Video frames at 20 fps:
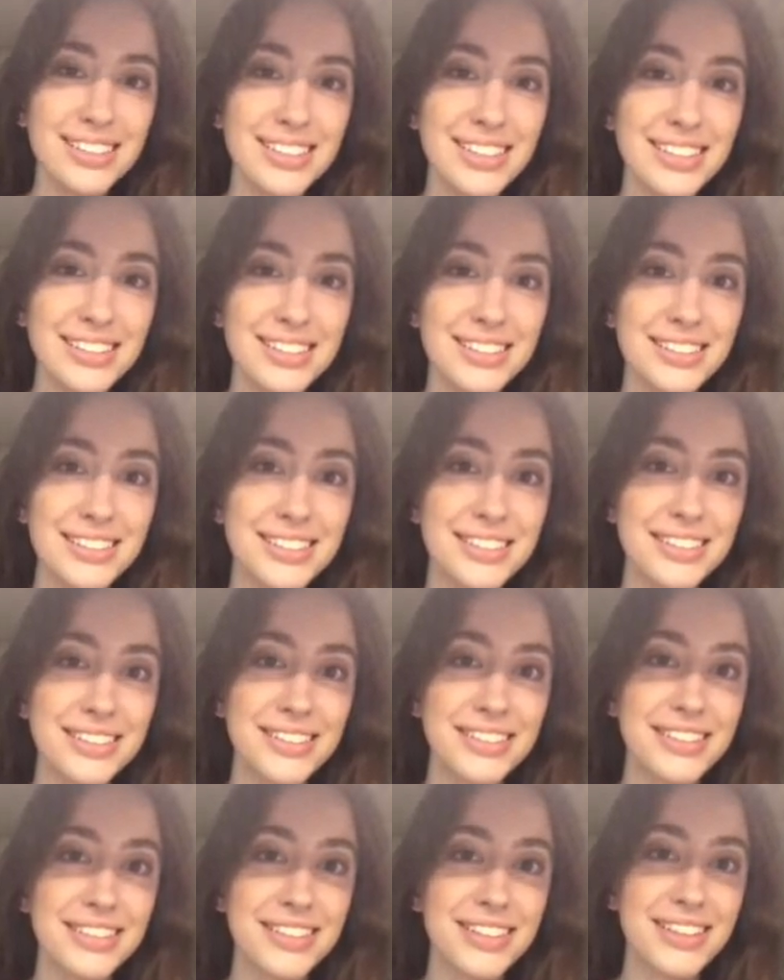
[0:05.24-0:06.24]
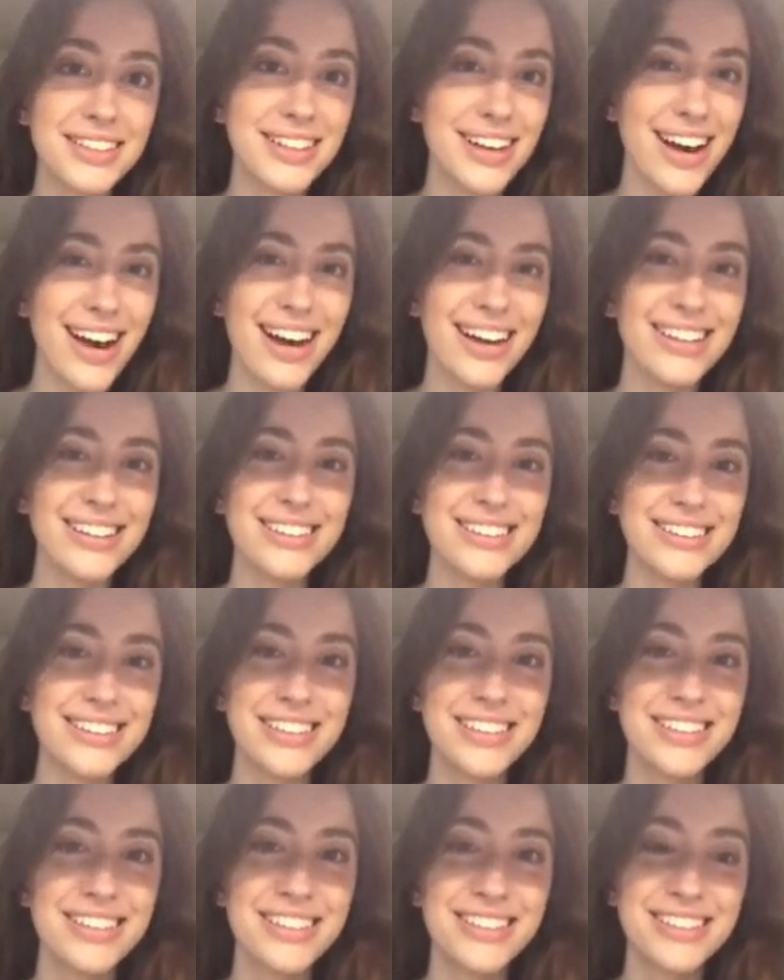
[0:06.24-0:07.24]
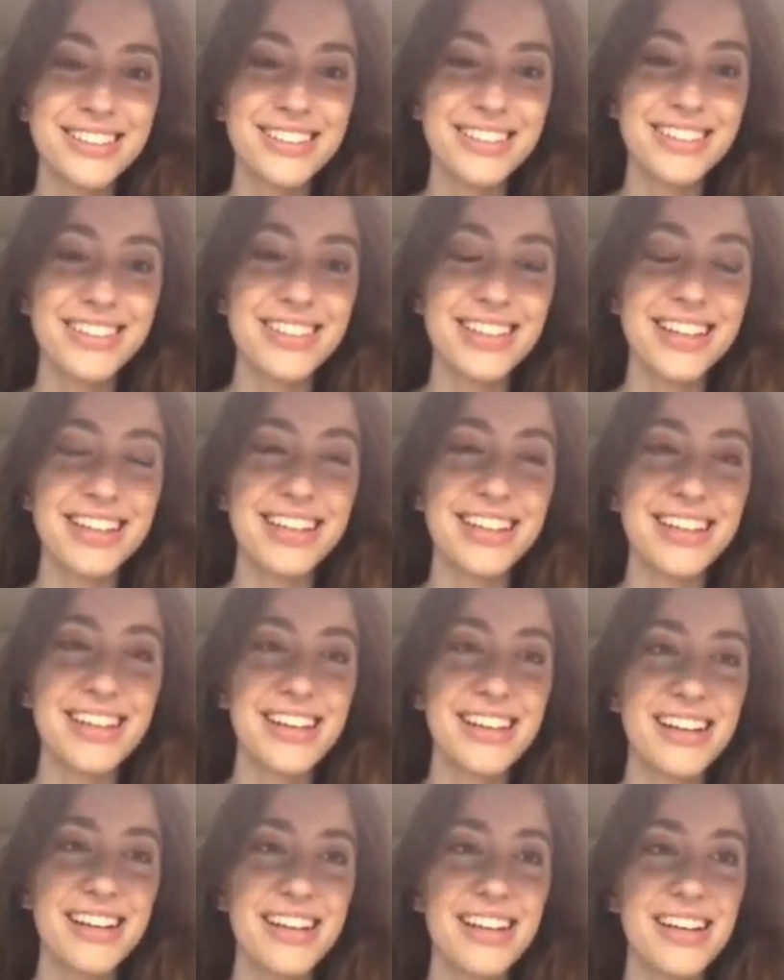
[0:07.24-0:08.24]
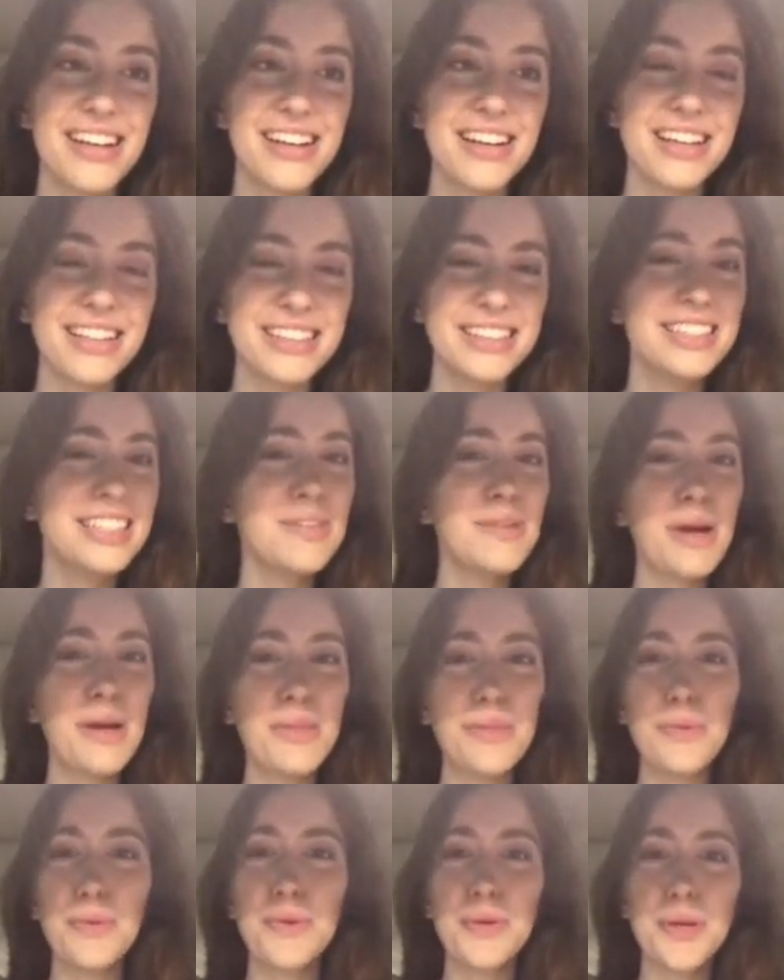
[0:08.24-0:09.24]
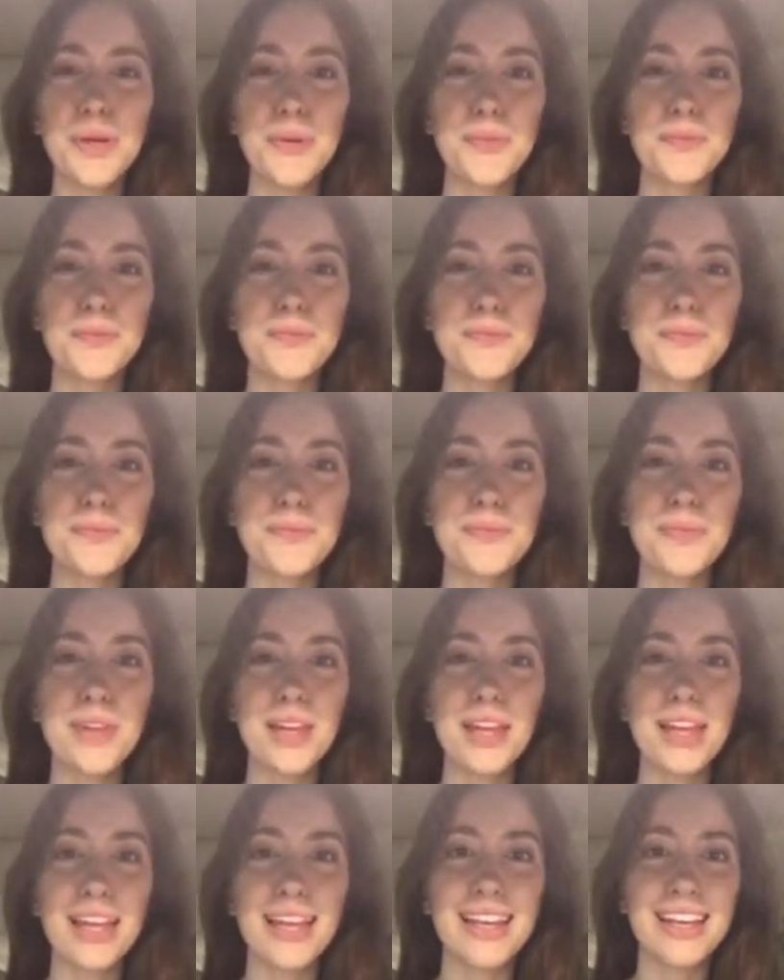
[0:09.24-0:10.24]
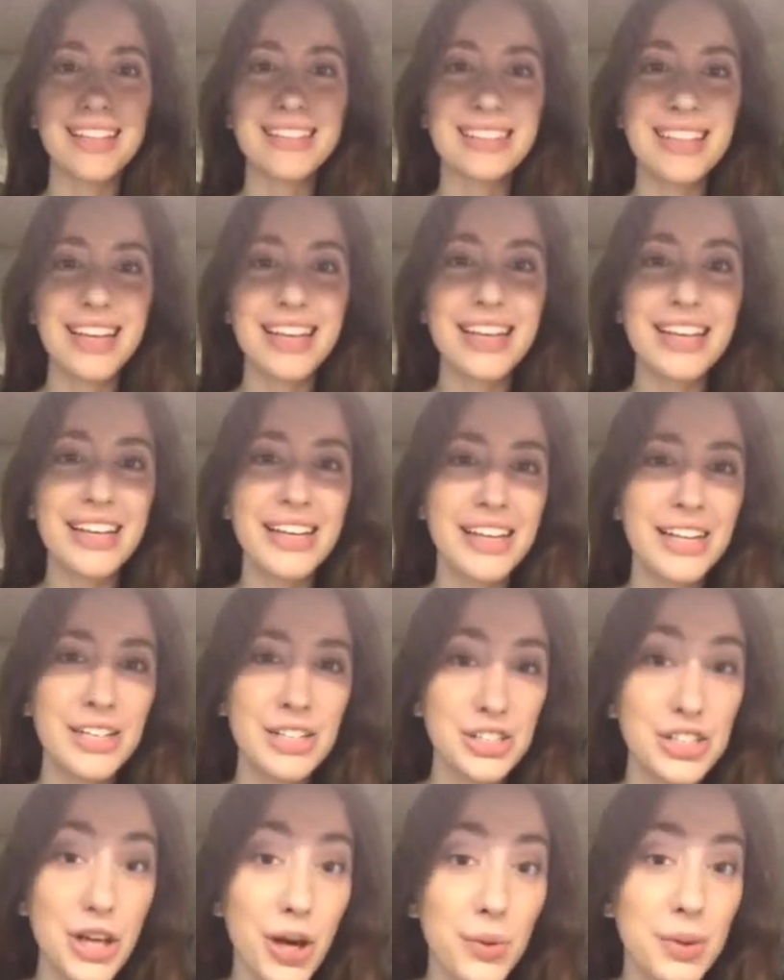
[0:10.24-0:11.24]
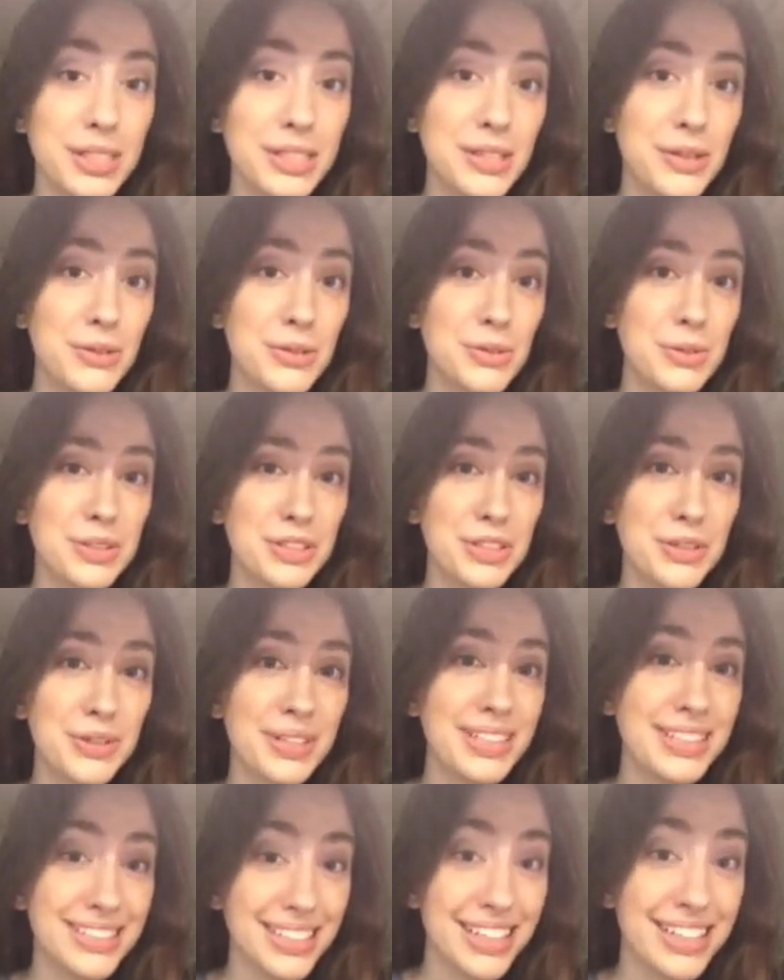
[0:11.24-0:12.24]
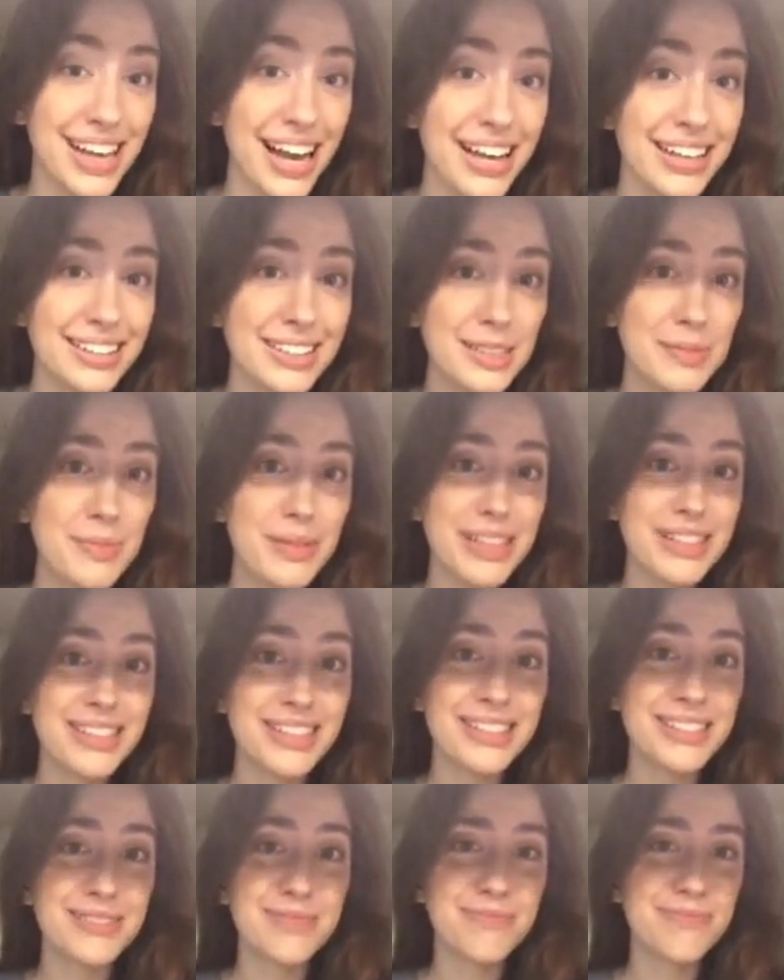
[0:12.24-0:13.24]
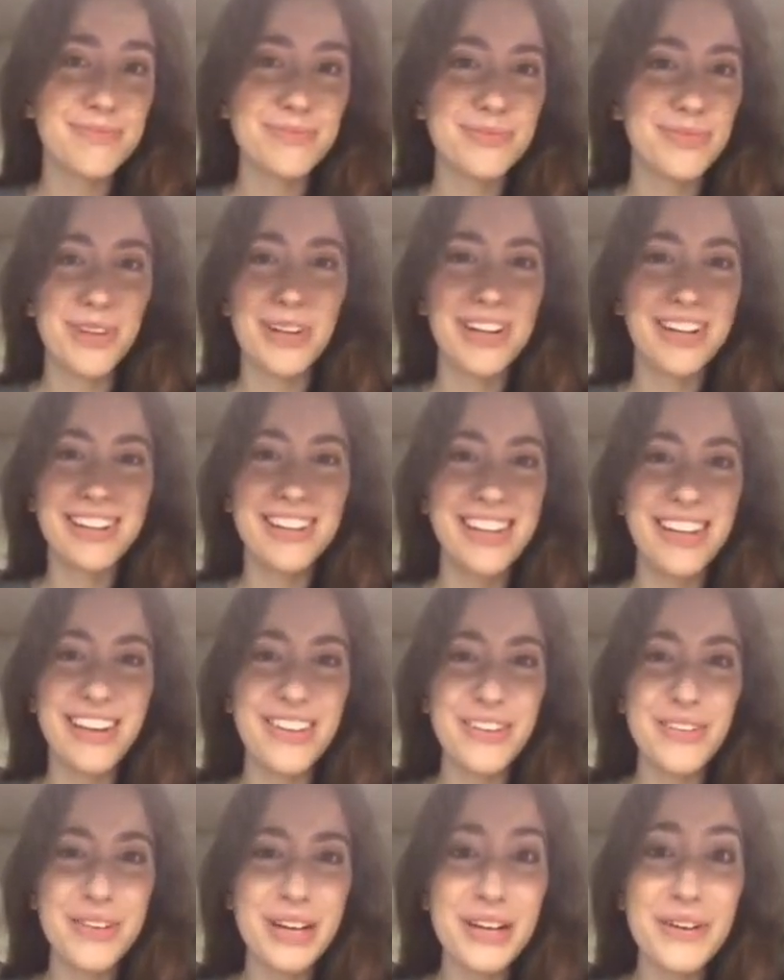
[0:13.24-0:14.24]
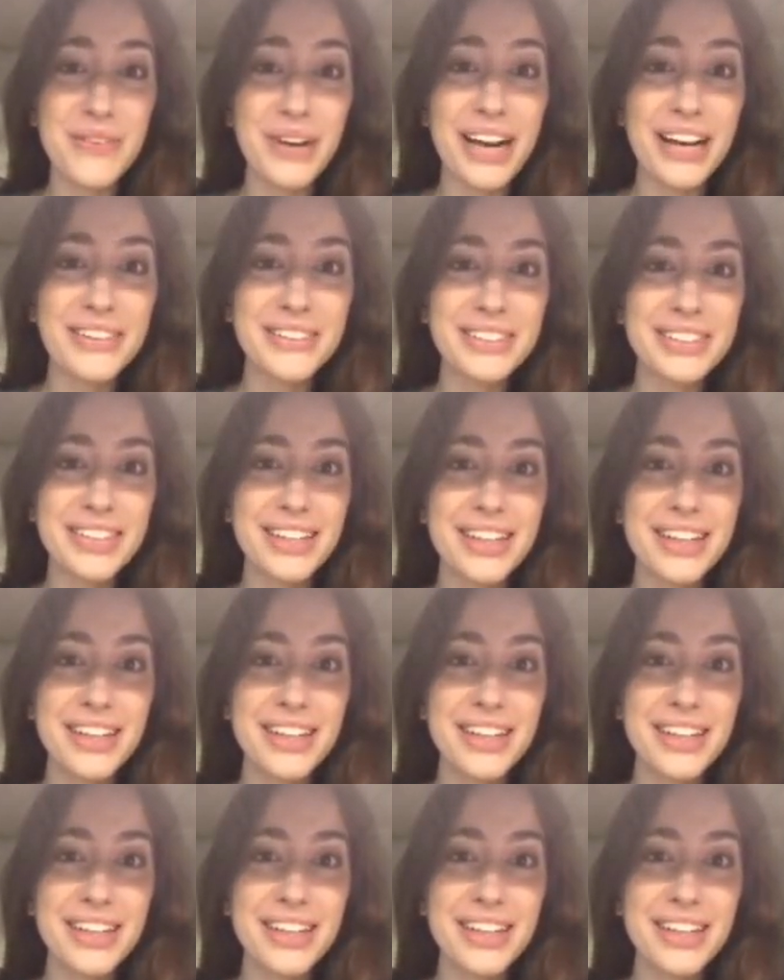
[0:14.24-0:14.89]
these eyes that can see right through you. It's like she always knows what you're going to say next, but it doesn't work the other way around.